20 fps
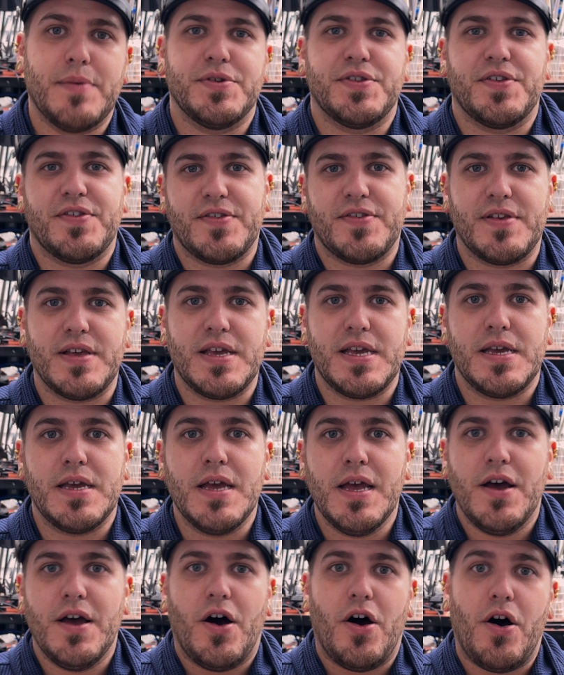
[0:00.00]
to see
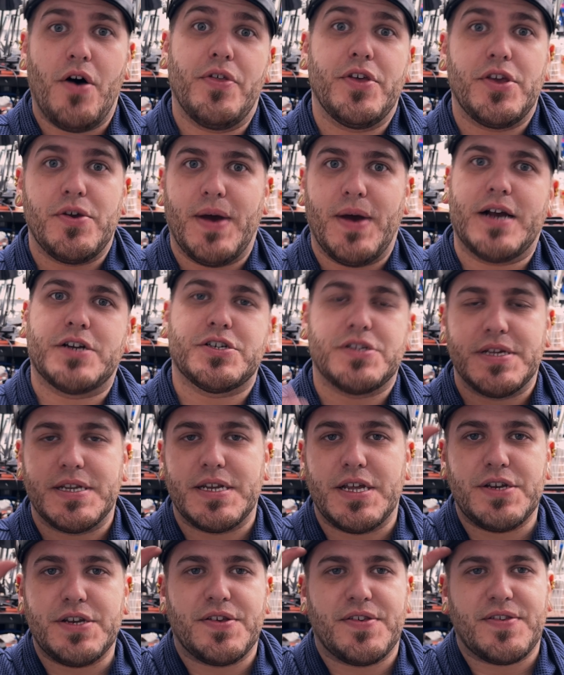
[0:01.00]
all that you actually
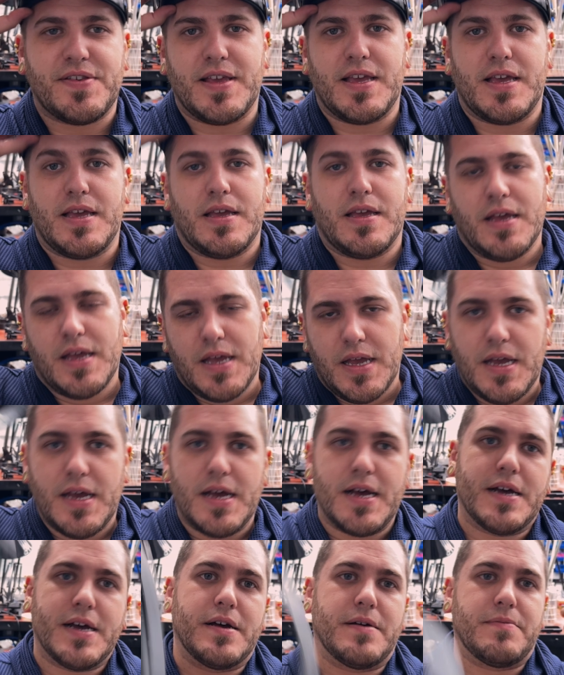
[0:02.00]
need to see
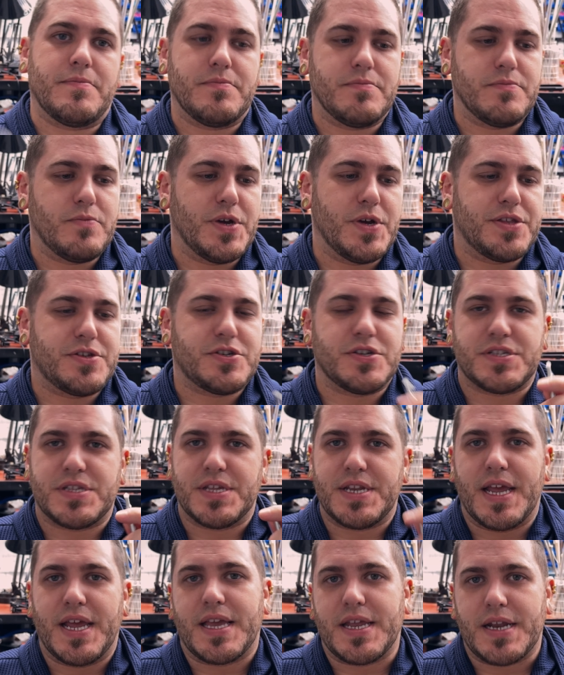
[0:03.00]
with just the
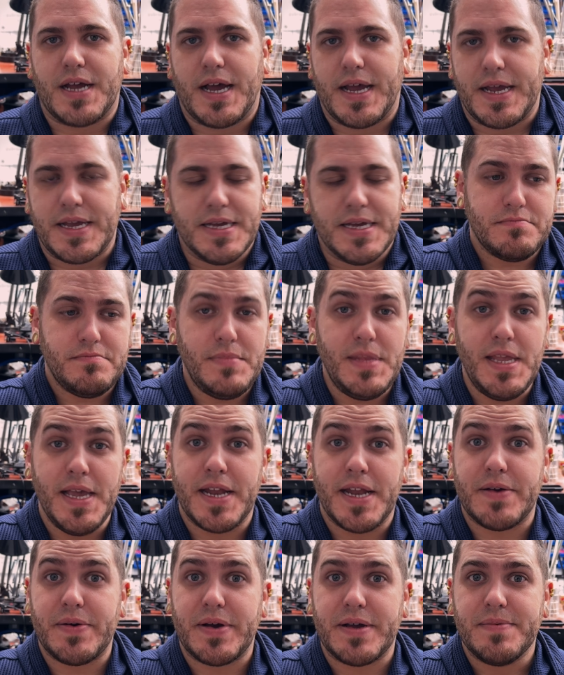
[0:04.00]
naked eye.
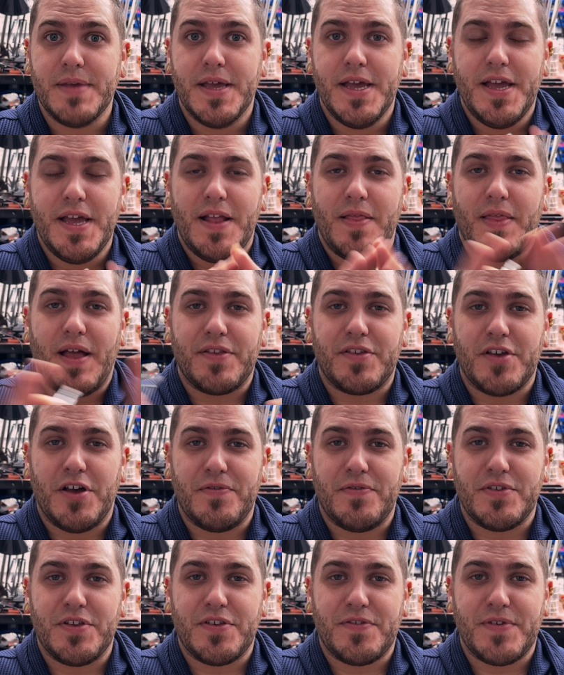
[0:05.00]
Anyway, that's all
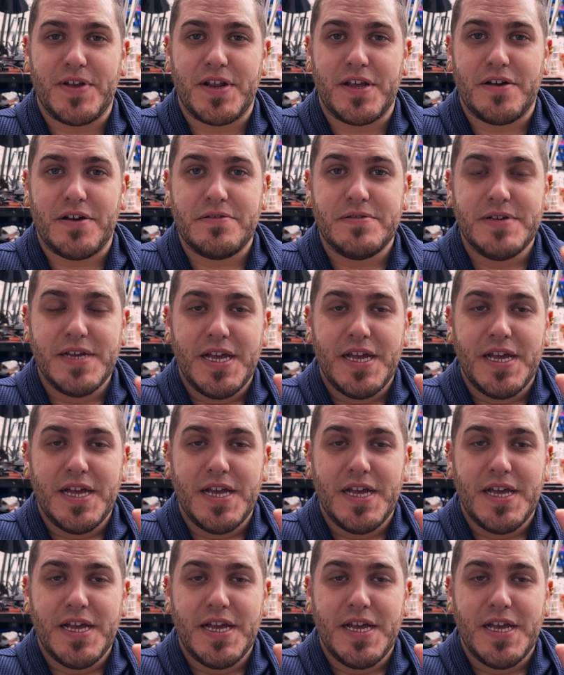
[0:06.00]
for this video.